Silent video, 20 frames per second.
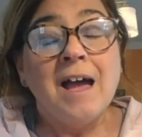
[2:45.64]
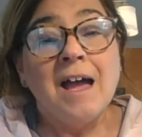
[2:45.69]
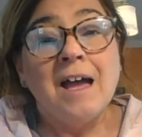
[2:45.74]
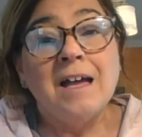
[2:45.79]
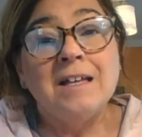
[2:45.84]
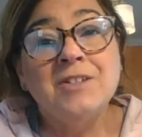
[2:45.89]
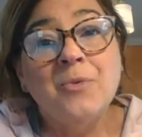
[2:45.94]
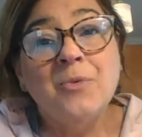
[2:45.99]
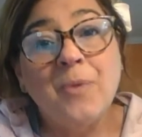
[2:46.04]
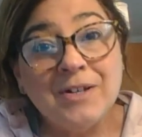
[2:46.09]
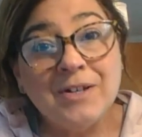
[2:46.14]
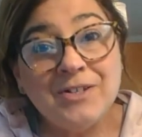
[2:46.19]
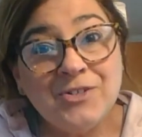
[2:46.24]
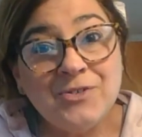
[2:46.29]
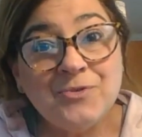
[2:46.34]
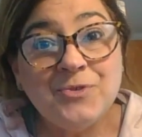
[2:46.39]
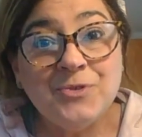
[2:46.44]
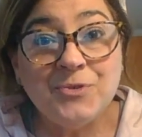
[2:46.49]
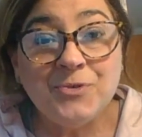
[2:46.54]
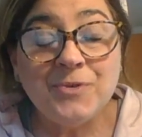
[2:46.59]
So once
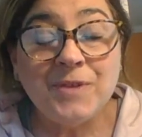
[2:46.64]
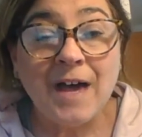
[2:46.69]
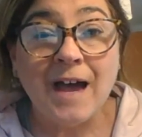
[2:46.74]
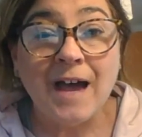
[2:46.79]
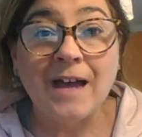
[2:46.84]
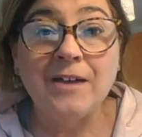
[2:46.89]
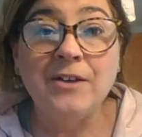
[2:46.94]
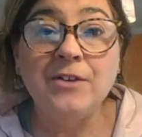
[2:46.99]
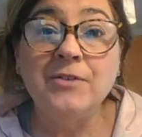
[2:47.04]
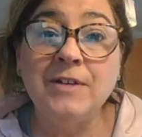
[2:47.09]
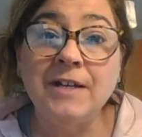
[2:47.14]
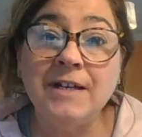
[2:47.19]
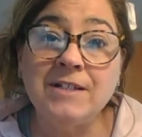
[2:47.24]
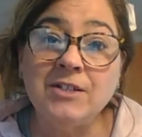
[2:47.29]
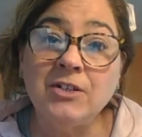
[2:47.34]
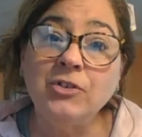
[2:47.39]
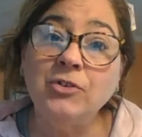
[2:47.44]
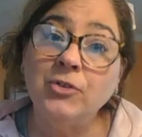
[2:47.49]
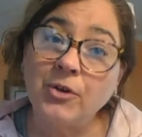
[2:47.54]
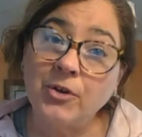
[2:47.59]
you do that, you need
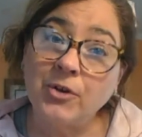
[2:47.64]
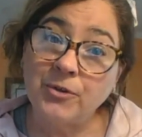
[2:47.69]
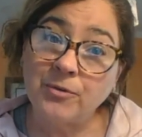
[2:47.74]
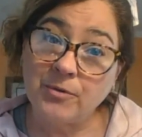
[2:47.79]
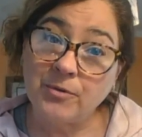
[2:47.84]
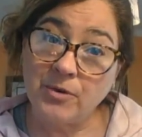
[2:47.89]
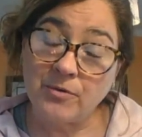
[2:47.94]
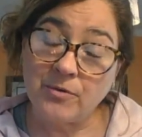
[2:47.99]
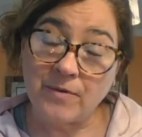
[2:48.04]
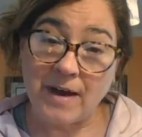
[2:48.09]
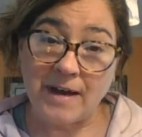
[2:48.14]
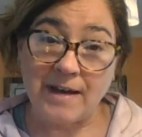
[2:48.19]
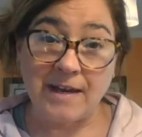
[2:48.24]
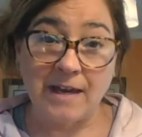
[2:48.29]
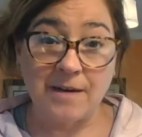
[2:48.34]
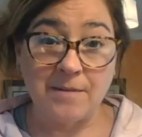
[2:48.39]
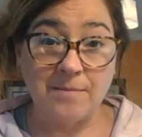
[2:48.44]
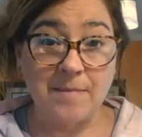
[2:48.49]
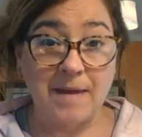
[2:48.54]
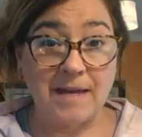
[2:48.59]
to look through your writing
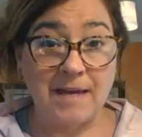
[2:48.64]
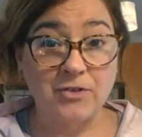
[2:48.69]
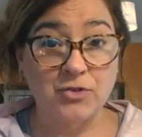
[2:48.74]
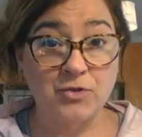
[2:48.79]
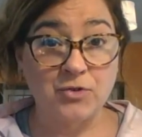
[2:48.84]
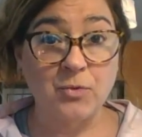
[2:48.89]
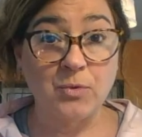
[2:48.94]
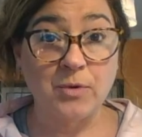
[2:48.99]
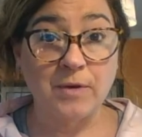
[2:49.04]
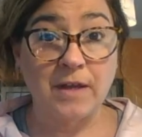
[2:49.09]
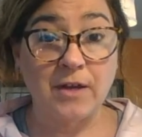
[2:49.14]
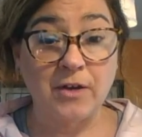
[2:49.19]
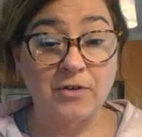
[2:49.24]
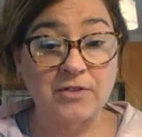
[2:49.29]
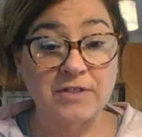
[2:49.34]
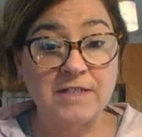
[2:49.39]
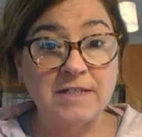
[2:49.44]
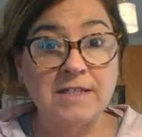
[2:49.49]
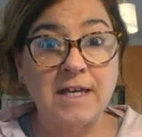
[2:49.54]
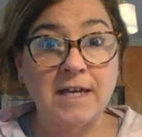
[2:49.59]
and make sure that you're
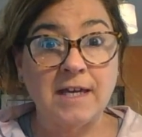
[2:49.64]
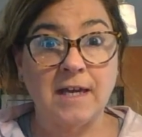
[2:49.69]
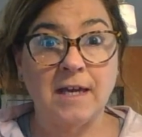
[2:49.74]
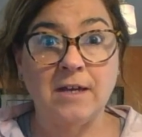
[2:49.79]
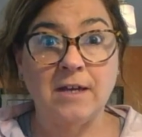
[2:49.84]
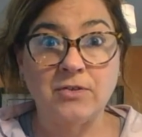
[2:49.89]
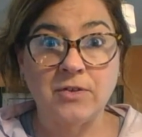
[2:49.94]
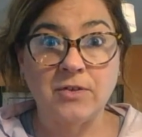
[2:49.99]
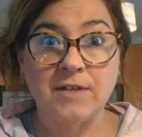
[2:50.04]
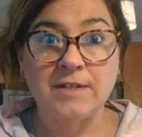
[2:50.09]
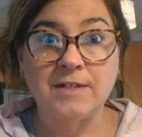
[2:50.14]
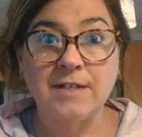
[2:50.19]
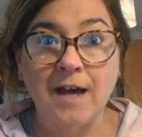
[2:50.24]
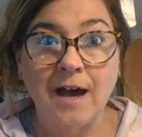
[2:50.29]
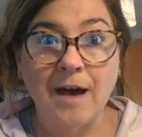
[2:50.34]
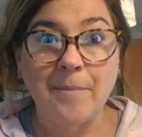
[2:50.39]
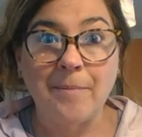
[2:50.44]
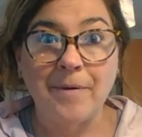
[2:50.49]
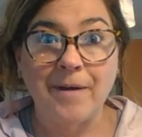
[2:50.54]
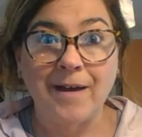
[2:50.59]
sticking to the
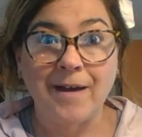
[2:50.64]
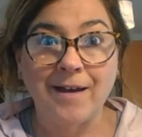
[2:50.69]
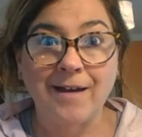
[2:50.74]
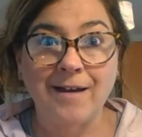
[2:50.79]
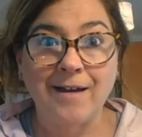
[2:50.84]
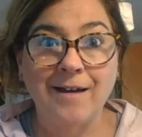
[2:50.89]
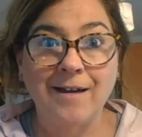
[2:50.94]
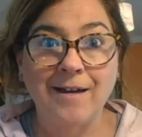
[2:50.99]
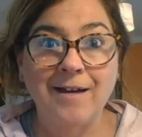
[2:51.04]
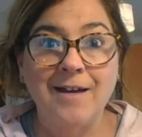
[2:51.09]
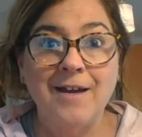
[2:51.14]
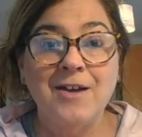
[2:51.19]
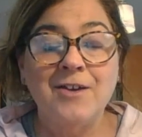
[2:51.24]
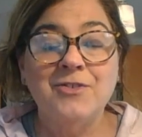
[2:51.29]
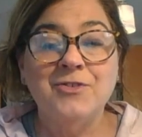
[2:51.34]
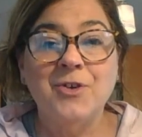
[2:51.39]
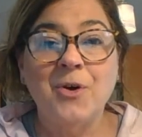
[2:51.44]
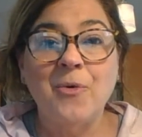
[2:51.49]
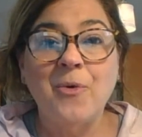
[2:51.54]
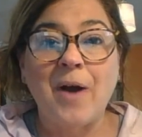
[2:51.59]
topic.
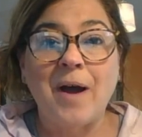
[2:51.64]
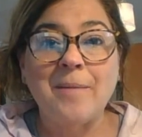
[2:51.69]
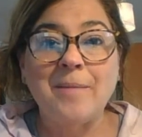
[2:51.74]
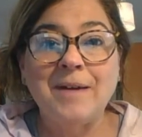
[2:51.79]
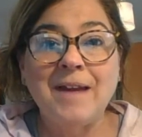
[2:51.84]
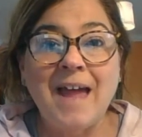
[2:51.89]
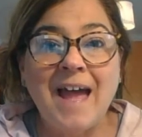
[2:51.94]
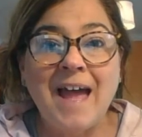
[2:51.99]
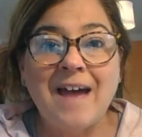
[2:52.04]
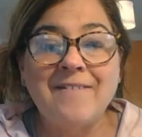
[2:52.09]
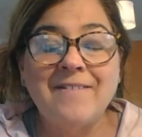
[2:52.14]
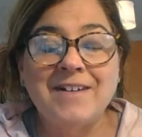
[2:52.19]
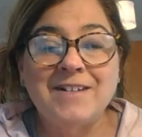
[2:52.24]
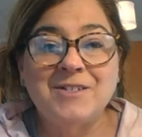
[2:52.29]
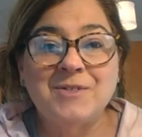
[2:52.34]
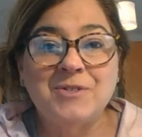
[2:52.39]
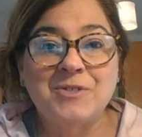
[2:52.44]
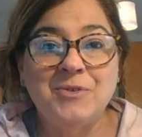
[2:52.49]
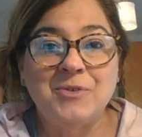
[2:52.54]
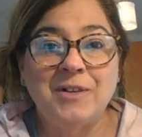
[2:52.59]
So I'm going to have
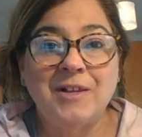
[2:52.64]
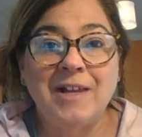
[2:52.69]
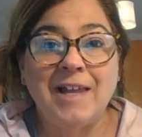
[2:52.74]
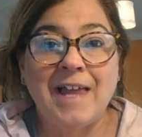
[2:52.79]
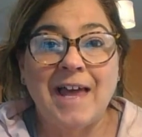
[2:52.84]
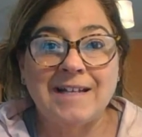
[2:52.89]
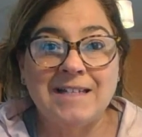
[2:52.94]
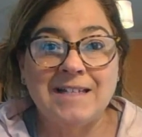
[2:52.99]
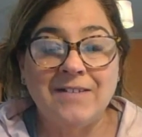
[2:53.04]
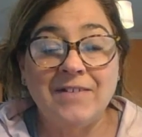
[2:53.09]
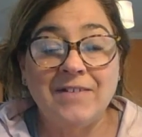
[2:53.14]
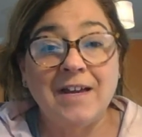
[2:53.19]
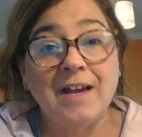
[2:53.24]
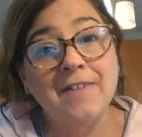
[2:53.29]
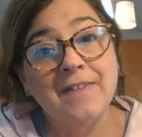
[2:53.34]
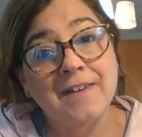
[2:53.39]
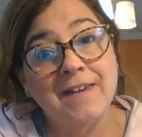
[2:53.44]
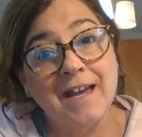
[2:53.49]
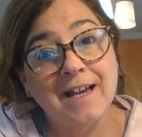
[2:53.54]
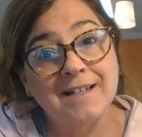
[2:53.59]
us do a little activity on
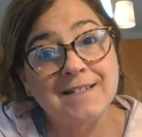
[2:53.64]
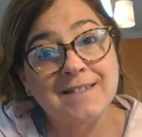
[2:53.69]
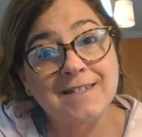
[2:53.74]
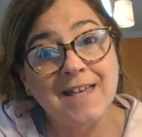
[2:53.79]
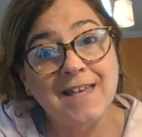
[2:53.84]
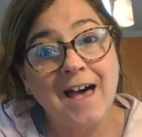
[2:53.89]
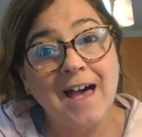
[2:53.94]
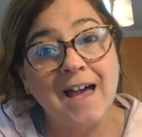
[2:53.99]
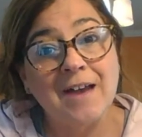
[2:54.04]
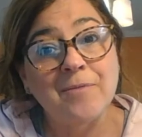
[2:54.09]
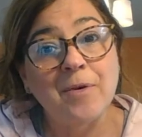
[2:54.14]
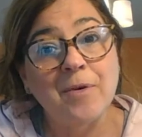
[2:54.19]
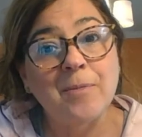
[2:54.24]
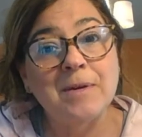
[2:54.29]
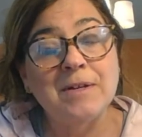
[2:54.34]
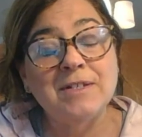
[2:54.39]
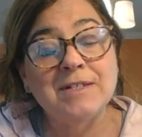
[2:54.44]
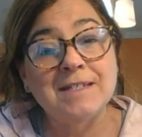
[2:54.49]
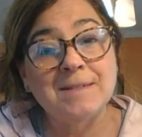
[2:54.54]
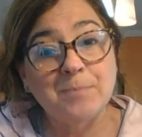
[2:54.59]
the next slide where
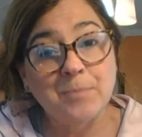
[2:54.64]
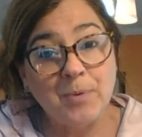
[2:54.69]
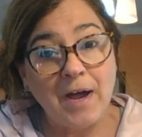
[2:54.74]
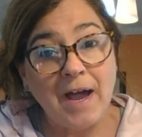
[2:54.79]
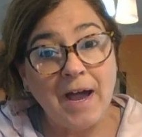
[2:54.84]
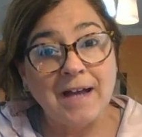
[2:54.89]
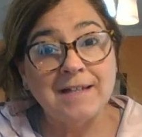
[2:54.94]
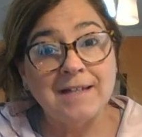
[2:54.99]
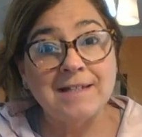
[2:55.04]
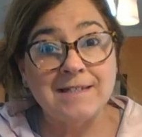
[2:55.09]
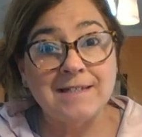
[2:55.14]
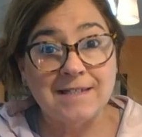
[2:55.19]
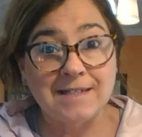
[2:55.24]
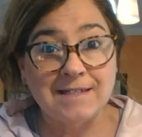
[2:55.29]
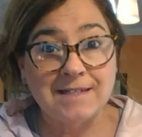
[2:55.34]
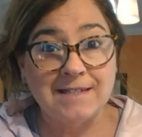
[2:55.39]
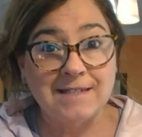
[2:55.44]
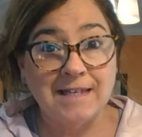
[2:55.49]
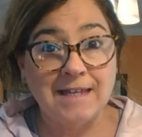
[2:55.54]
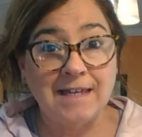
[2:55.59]
we practice to
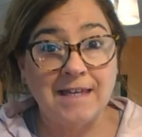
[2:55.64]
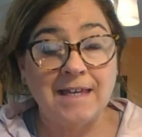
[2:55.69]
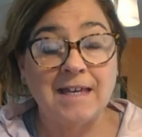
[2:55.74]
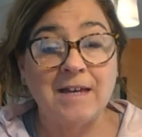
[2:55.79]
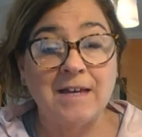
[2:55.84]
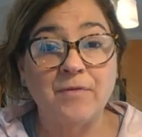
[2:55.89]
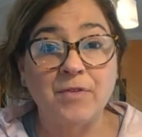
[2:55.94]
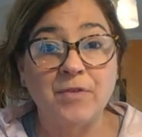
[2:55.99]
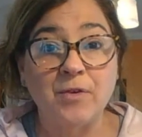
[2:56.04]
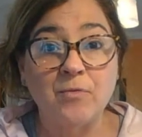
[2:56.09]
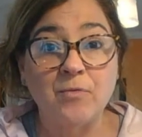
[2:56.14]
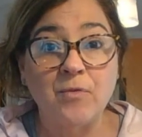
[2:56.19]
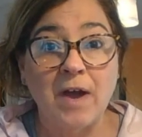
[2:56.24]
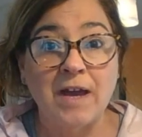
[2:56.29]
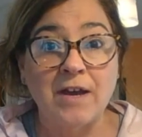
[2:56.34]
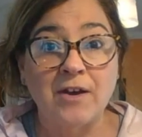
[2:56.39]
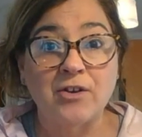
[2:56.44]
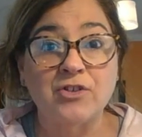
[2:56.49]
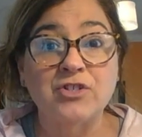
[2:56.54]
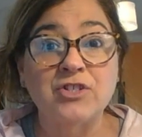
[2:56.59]
see if the
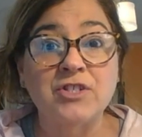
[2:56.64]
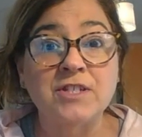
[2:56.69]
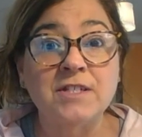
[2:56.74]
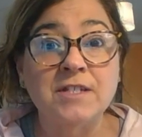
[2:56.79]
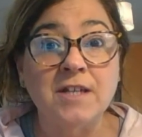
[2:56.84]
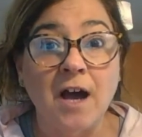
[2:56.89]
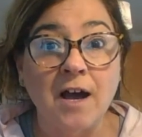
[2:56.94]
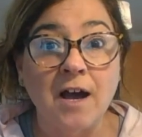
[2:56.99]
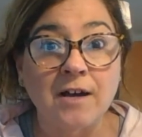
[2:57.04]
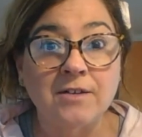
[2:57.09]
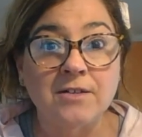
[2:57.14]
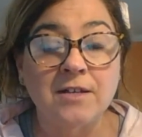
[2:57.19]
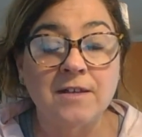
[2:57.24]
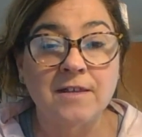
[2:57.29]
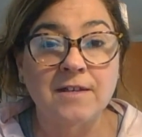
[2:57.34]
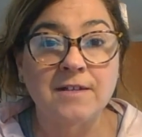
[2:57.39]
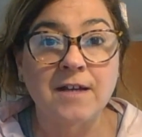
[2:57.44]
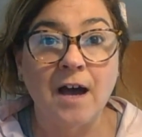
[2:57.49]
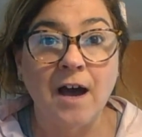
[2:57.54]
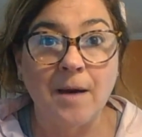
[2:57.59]
writer stuck to the
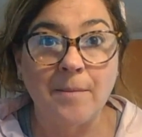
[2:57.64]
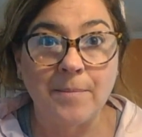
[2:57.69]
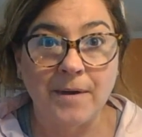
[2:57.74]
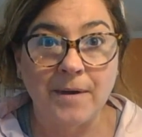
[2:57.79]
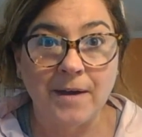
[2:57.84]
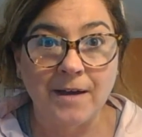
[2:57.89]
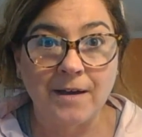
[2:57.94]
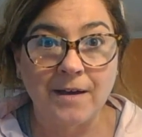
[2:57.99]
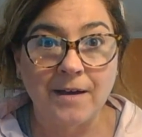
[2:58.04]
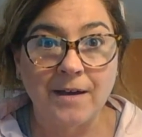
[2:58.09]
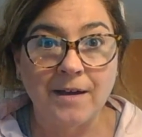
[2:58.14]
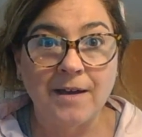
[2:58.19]
topic.